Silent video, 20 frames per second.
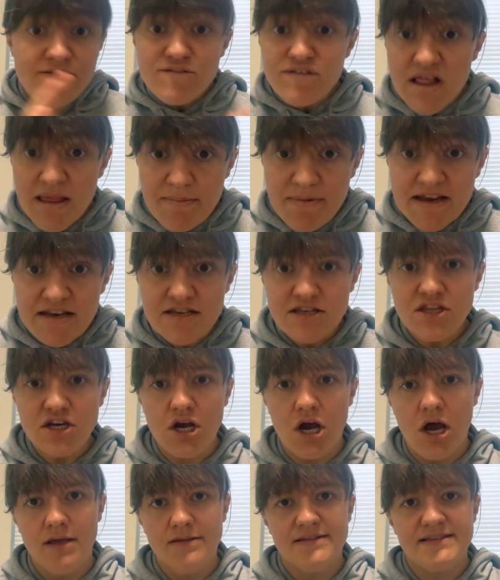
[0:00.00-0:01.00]
flipping to the
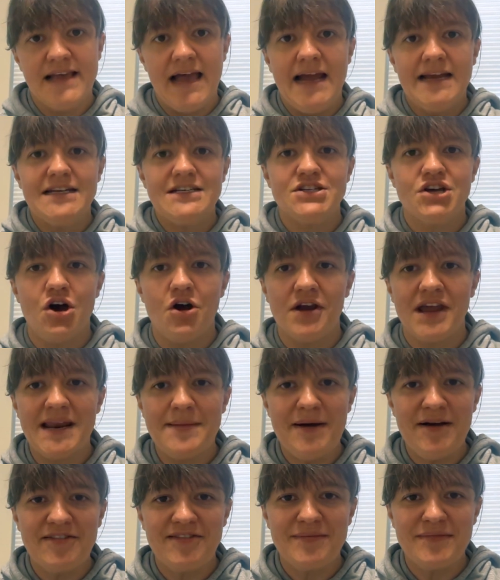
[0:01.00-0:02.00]
con side and talking
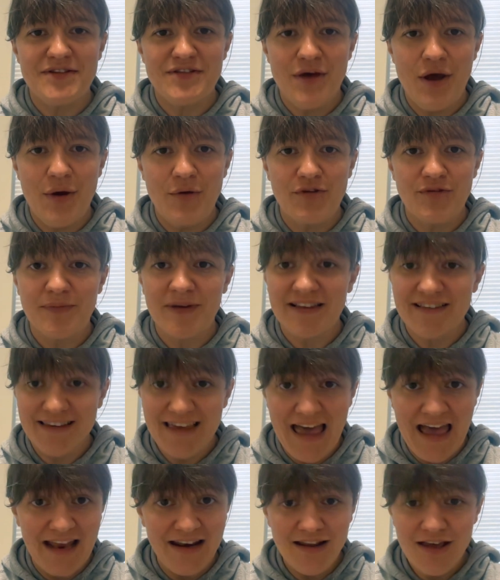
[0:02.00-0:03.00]
about some of those because
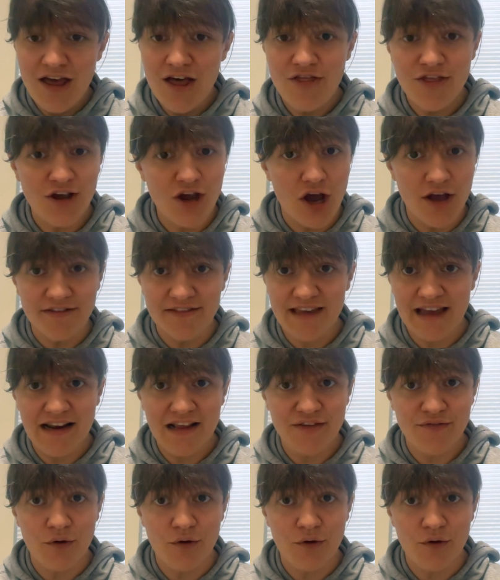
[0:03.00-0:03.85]
again the con side is